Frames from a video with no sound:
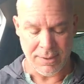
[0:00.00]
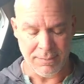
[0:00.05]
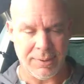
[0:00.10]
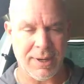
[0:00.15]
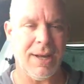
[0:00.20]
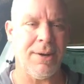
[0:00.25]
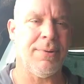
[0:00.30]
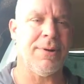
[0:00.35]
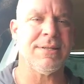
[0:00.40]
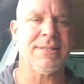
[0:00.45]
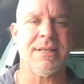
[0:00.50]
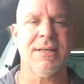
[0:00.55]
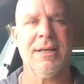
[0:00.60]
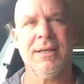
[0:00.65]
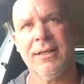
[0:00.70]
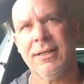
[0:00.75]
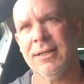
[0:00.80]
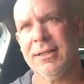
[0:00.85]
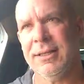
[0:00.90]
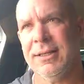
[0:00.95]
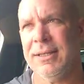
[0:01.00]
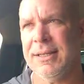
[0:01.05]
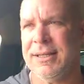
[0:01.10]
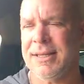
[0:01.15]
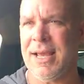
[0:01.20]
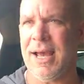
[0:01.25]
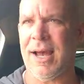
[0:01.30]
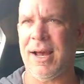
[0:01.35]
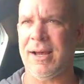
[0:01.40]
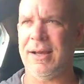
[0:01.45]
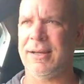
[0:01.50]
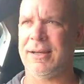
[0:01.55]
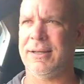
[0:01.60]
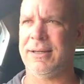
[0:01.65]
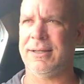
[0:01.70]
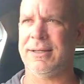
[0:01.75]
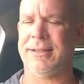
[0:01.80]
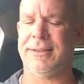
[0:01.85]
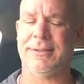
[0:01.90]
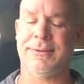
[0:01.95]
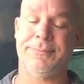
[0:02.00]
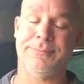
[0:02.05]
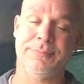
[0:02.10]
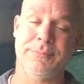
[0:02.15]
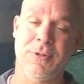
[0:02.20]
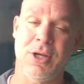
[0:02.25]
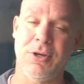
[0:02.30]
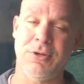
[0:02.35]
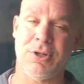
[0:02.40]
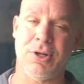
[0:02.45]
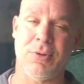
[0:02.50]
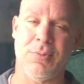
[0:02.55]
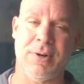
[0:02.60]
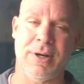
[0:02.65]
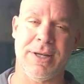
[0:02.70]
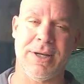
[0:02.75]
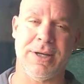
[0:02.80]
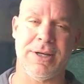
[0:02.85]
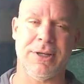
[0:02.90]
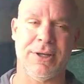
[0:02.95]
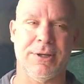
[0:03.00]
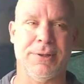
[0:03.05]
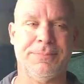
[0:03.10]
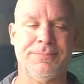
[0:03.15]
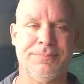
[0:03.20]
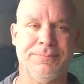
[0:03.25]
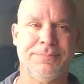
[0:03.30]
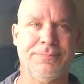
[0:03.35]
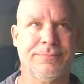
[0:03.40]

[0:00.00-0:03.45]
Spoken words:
But anyways, yeah, YouTube, what are you going to do?